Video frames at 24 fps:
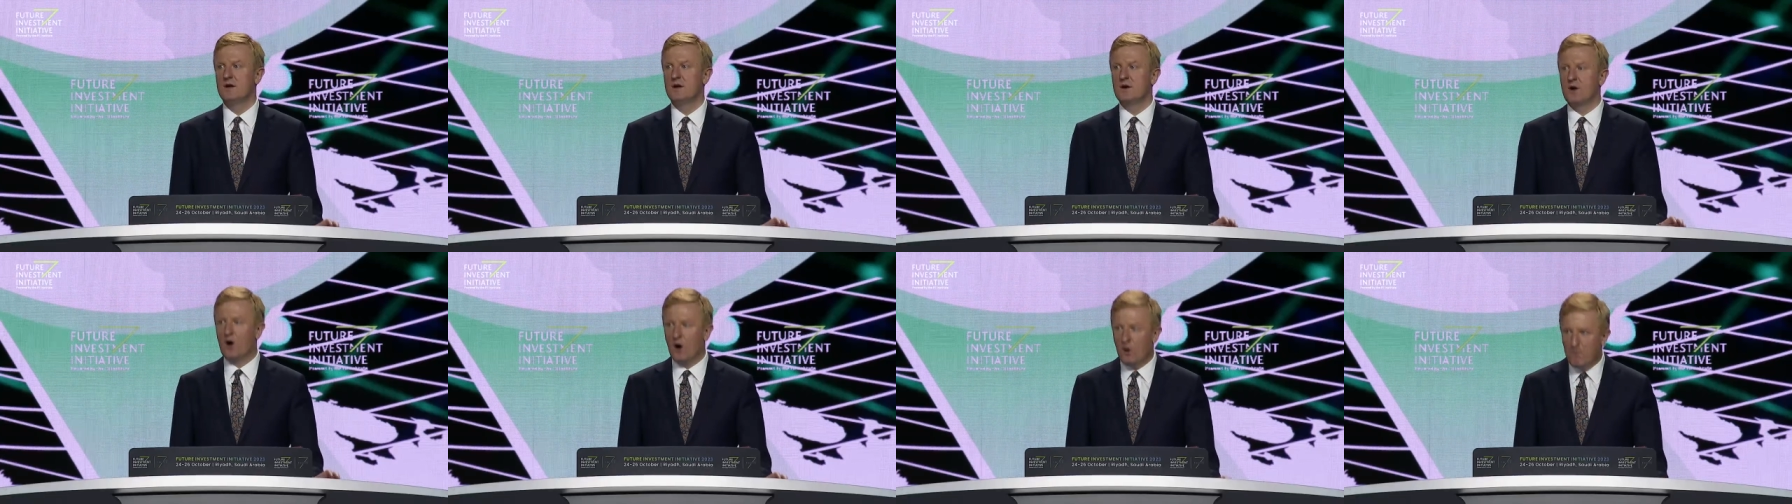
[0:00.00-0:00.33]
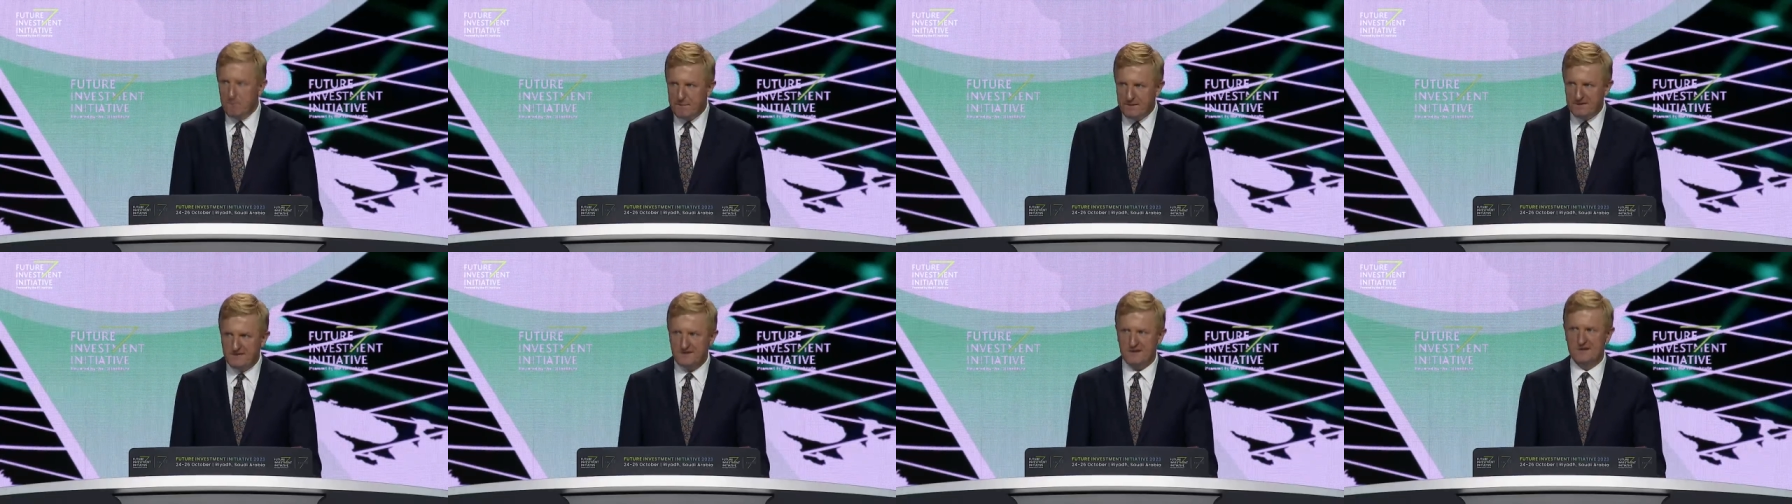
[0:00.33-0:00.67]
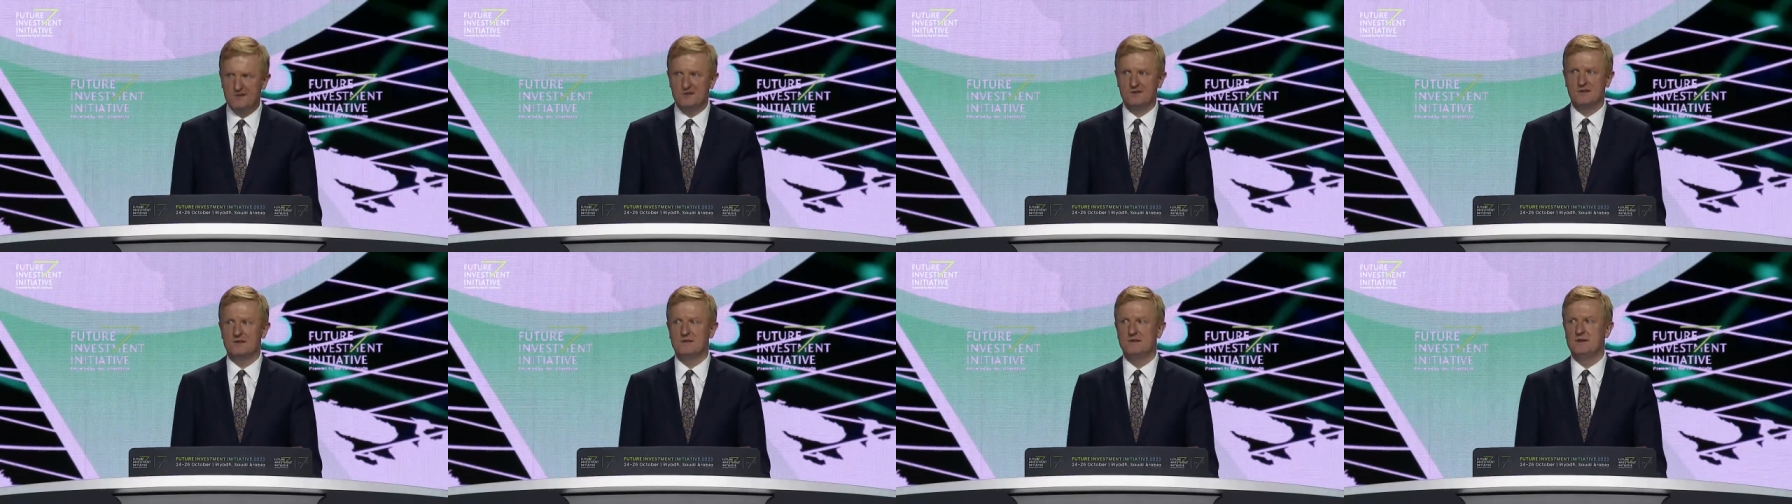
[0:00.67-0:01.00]

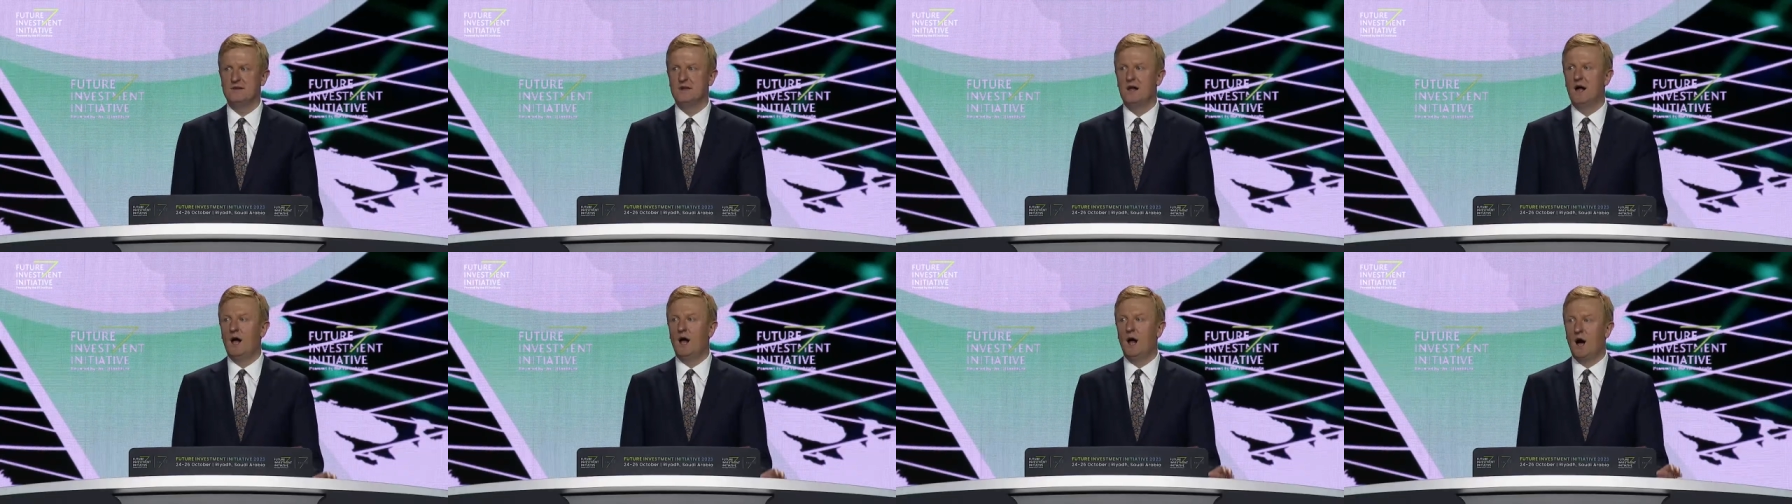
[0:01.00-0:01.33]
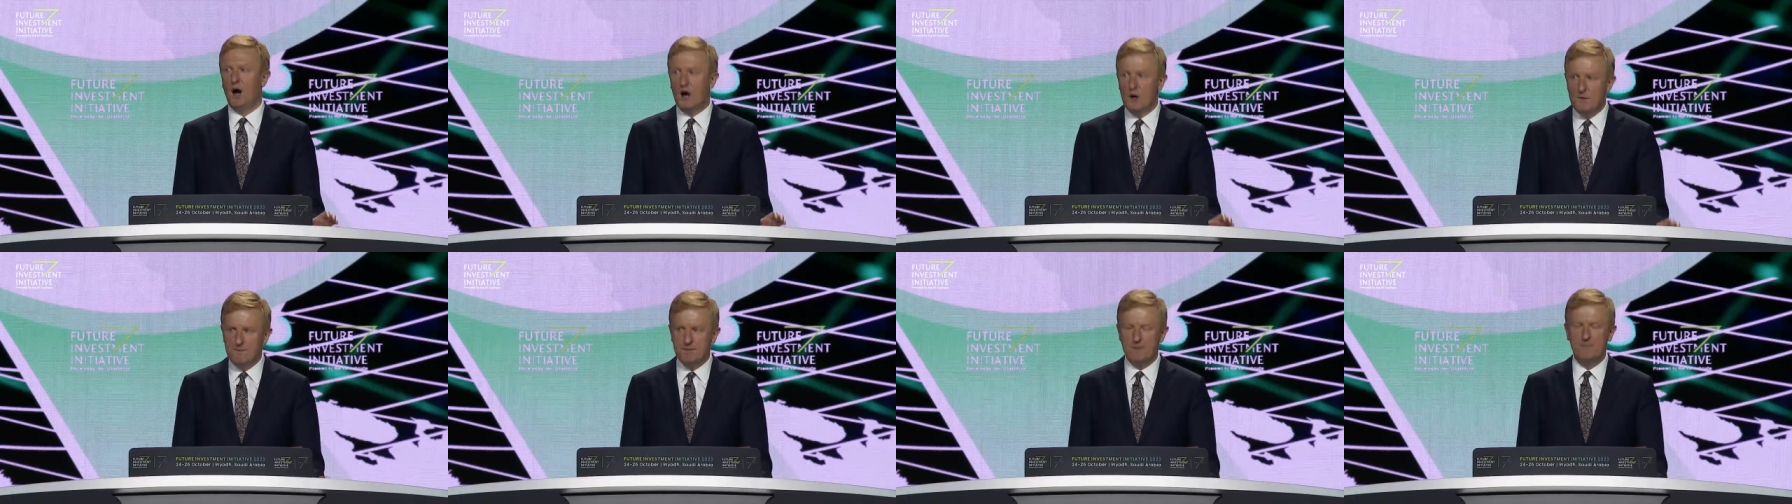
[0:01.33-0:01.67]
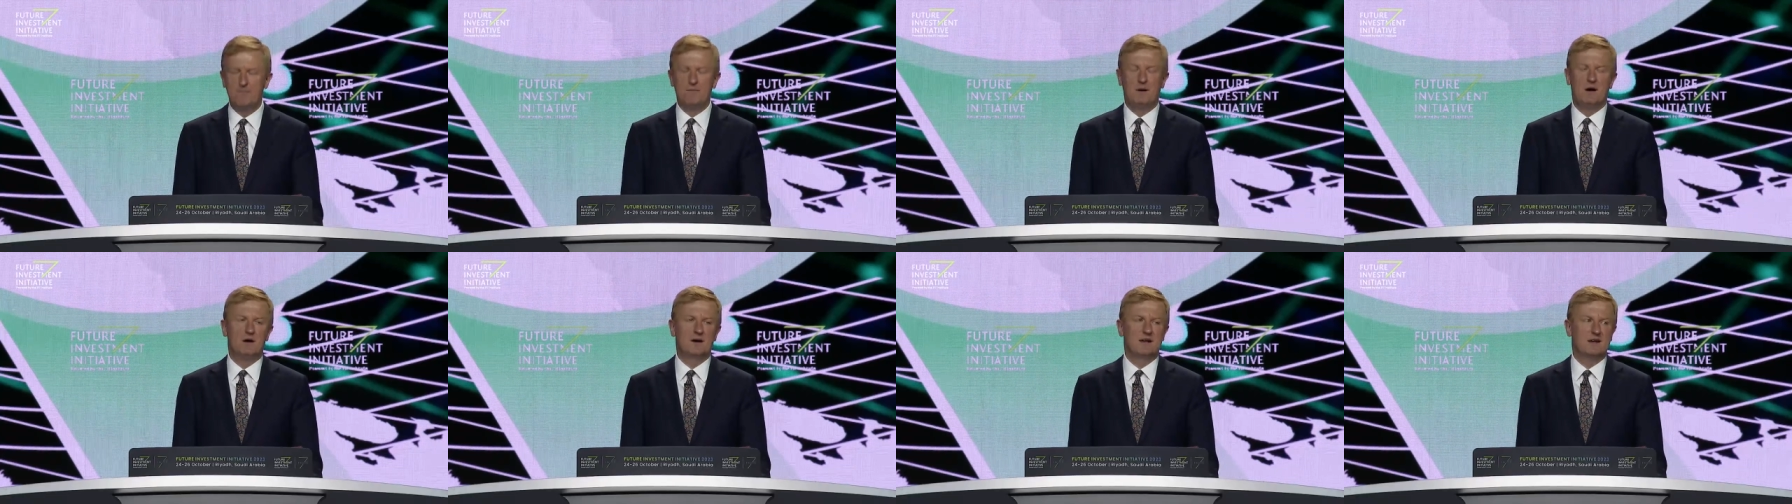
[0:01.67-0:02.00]
competition, open
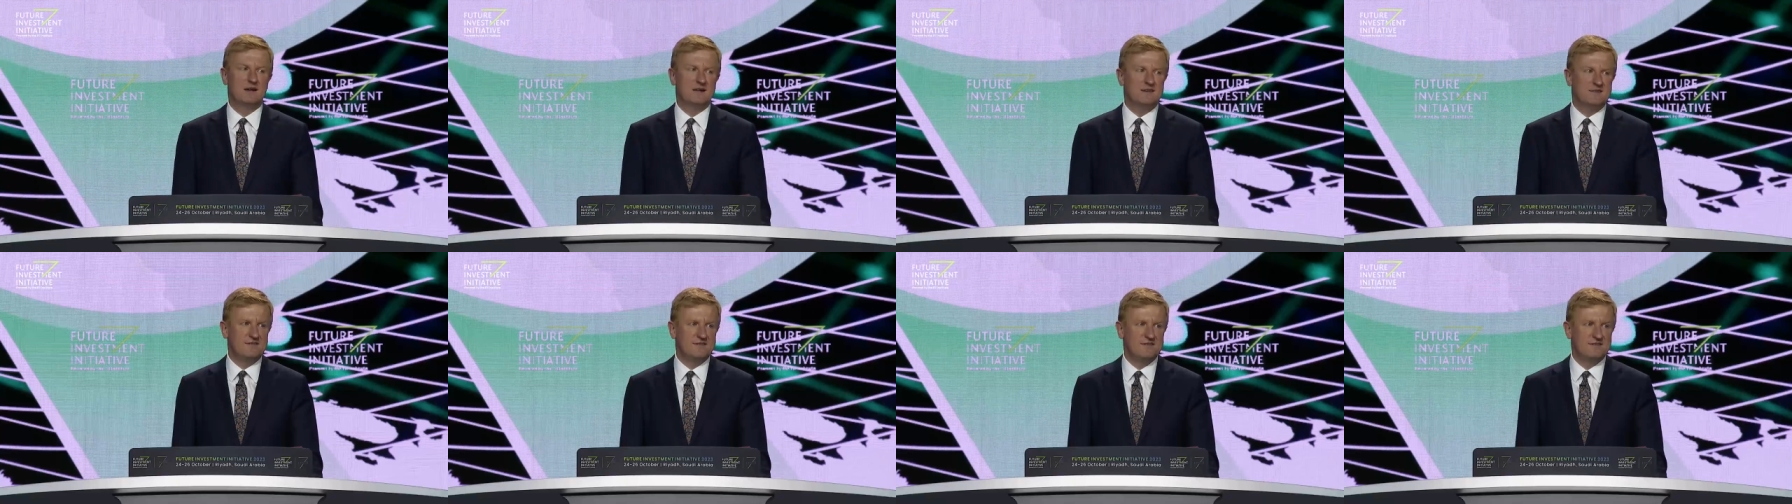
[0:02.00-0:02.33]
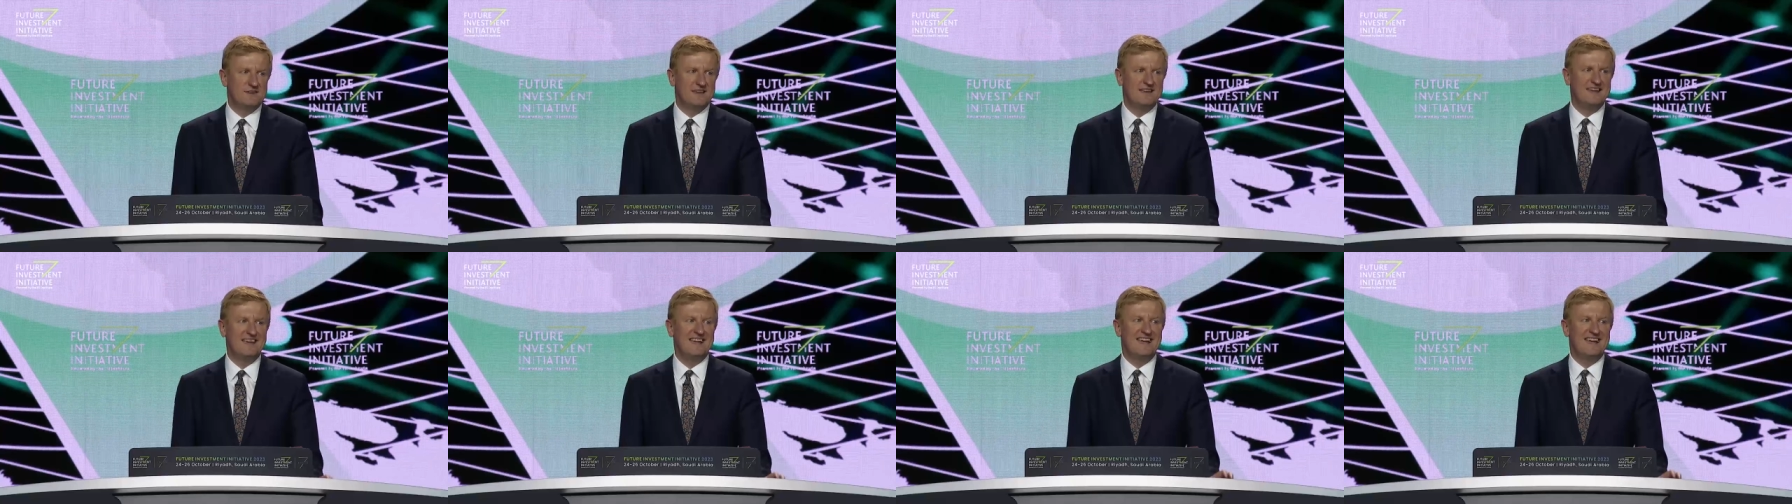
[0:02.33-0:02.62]
markets,